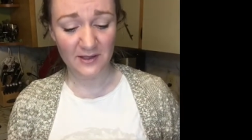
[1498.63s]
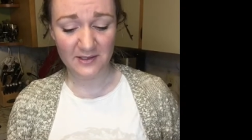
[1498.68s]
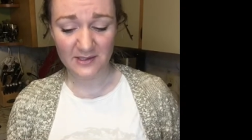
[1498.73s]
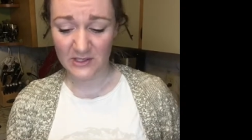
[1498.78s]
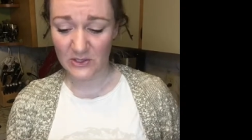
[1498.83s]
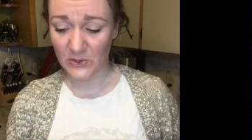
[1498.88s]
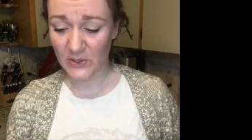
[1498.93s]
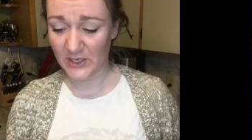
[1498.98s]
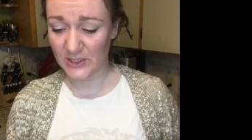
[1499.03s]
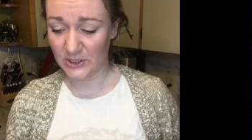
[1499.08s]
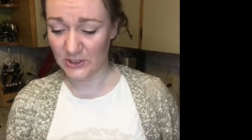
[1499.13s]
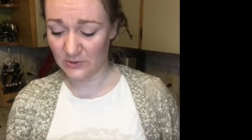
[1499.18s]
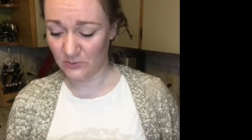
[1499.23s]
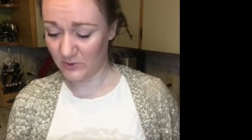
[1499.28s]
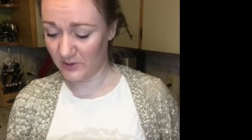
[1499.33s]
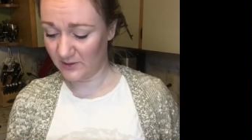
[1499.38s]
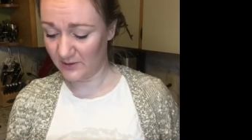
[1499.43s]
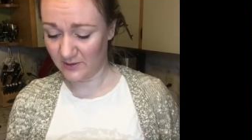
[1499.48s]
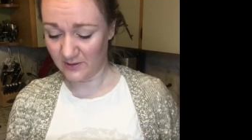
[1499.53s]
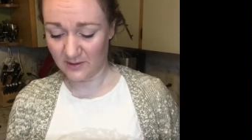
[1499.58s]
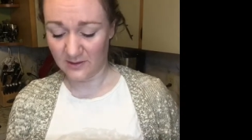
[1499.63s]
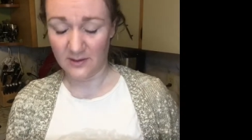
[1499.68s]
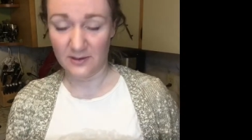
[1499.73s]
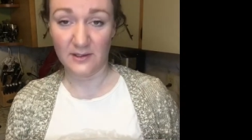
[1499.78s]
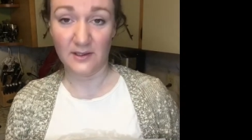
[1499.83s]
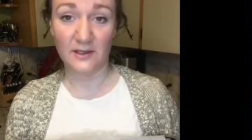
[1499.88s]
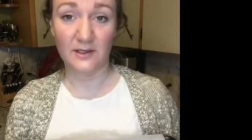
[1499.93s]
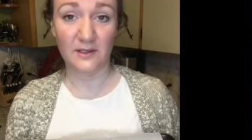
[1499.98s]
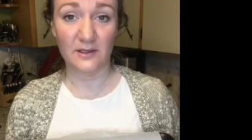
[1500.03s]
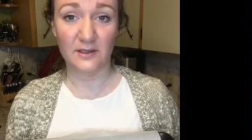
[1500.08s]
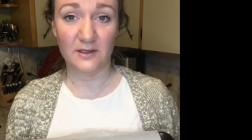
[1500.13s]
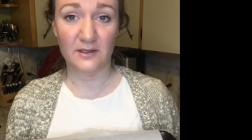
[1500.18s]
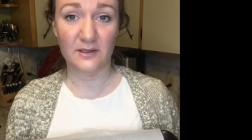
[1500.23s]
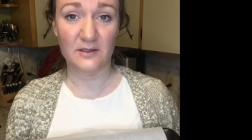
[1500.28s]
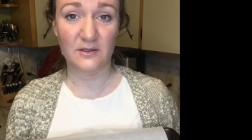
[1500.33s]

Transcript: so I just went and got a